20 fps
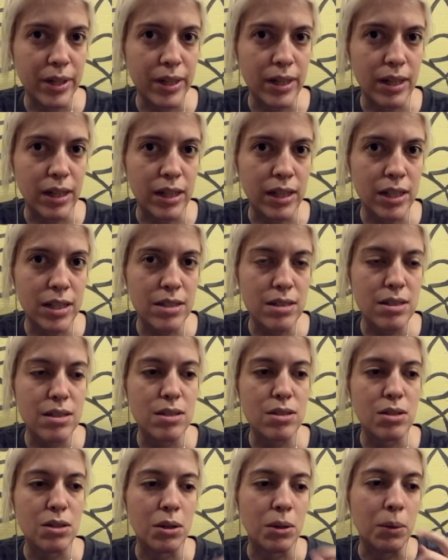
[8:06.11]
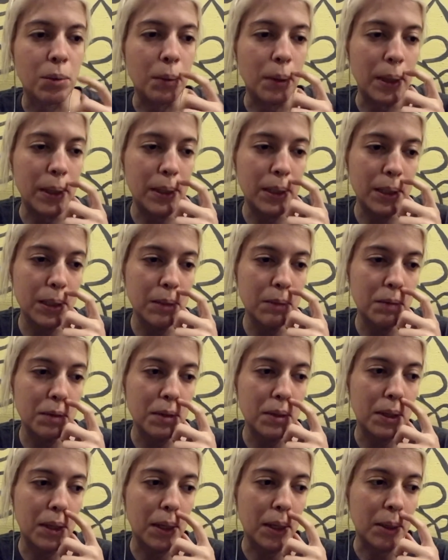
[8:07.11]
nights. So at the end of the
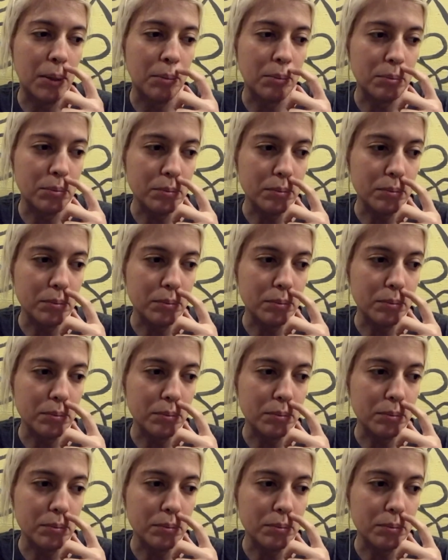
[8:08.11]
day,